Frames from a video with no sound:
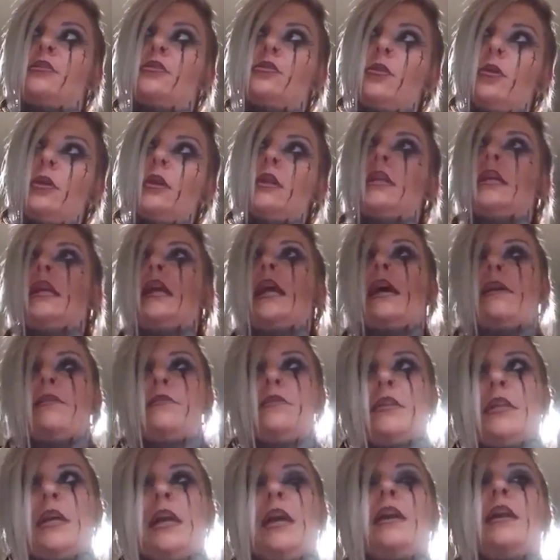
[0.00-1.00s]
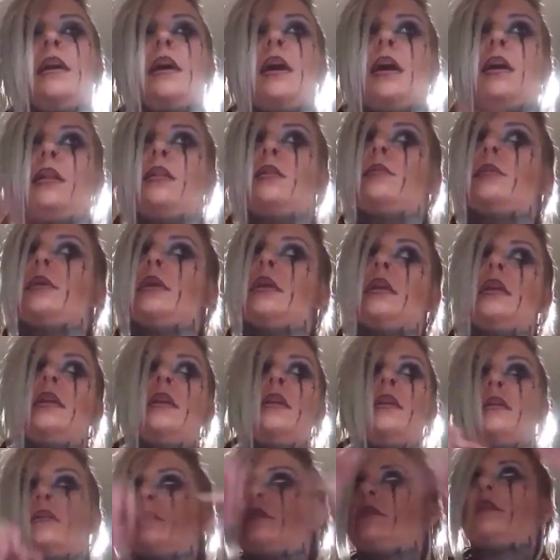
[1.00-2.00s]
shortly after that,
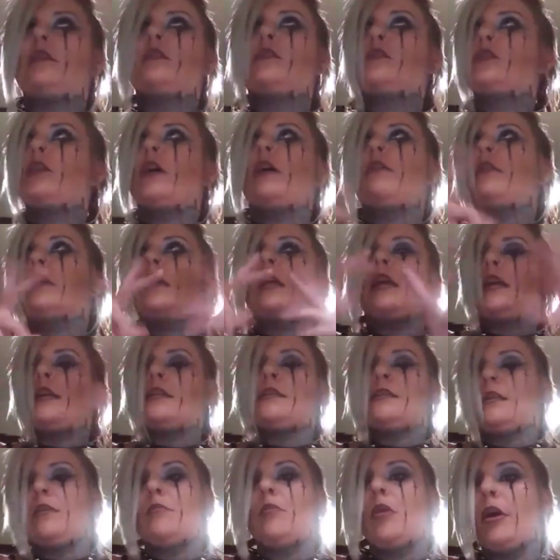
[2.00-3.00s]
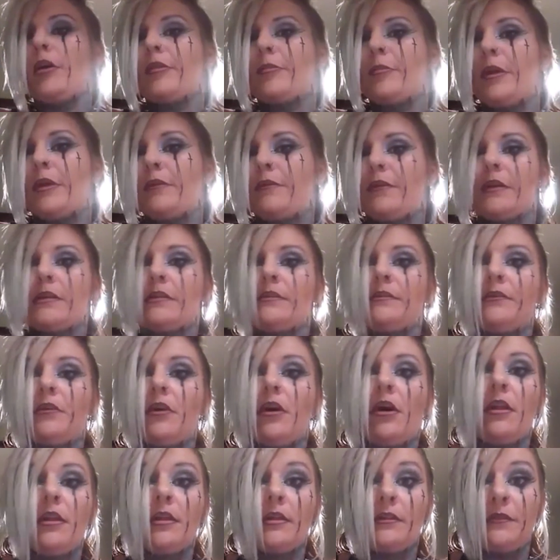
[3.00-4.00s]
Halloween extravaganza, Mothman Festival,
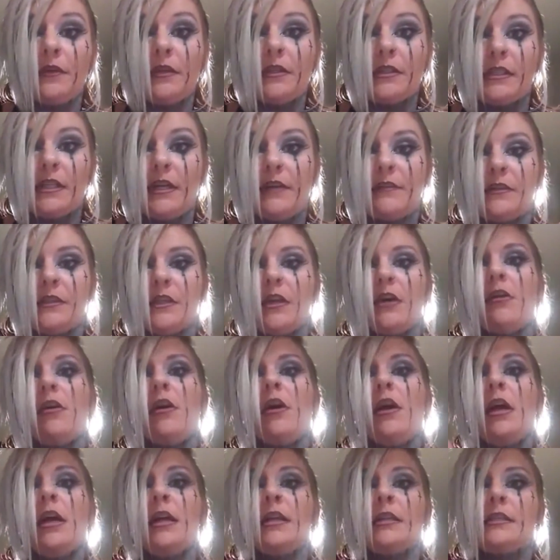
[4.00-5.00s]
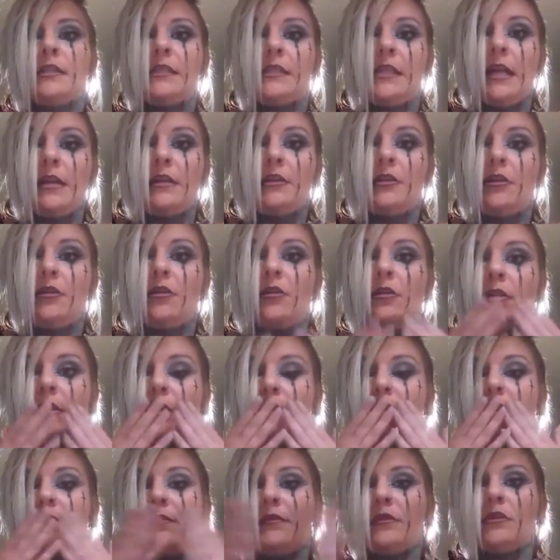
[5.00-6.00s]
all this fun stuff. So stay tuned.
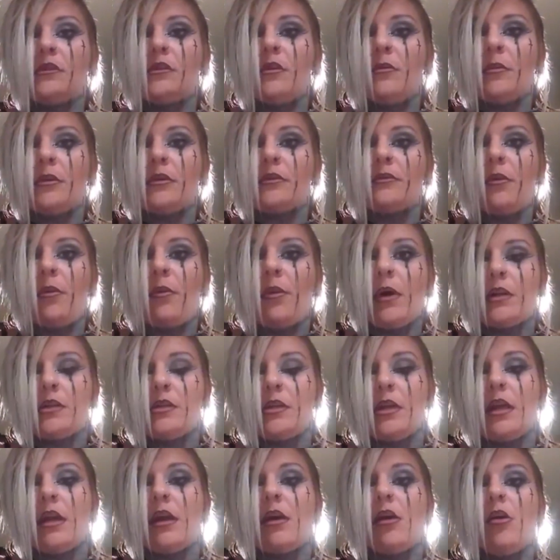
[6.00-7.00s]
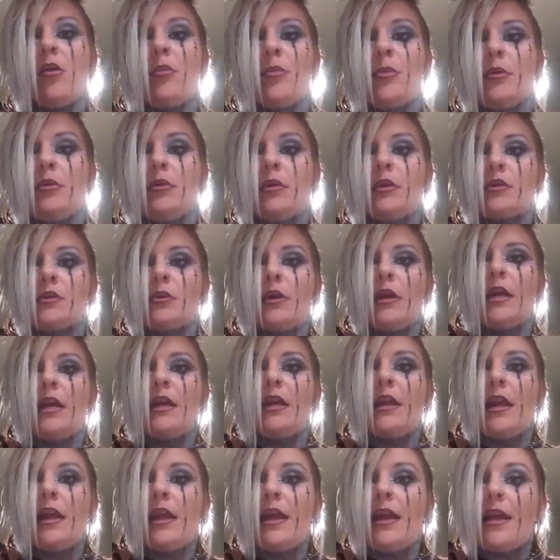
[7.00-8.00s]
Love you so much for watching. Hope you enjoy
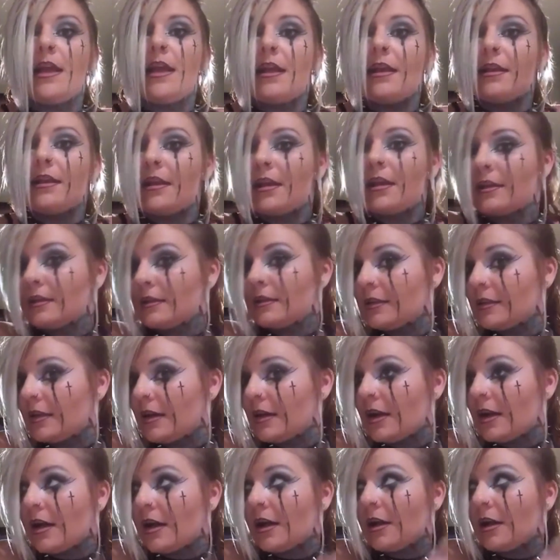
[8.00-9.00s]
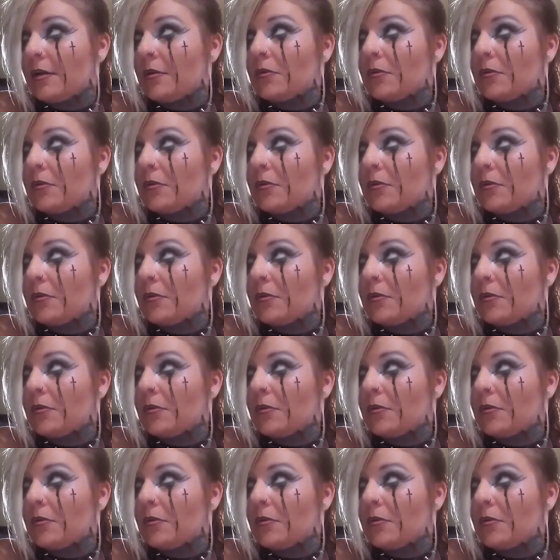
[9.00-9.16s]
it, and I